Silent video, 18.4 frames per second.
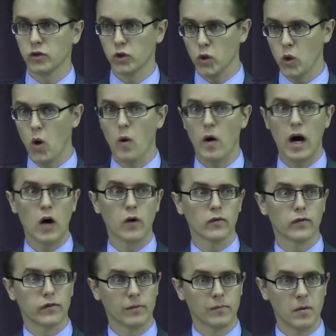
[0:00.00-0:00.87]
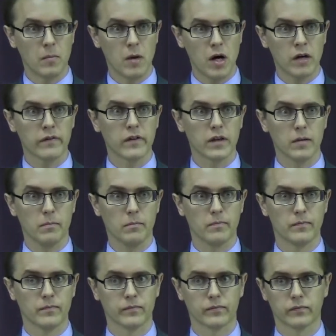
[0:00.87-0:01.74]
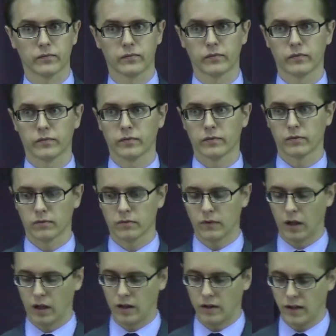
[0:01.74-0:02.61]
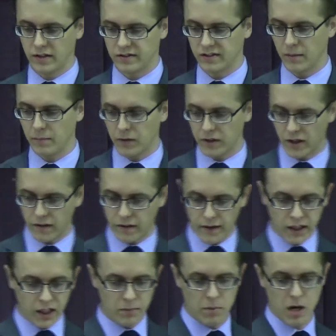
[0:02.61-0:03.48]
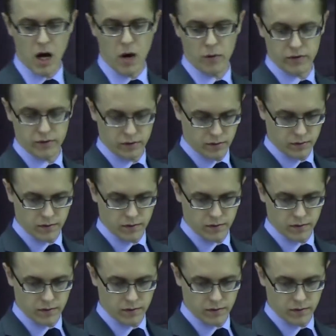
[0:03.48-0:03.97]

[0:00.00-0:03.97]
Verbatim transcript: to go out from among them. That's something to think about.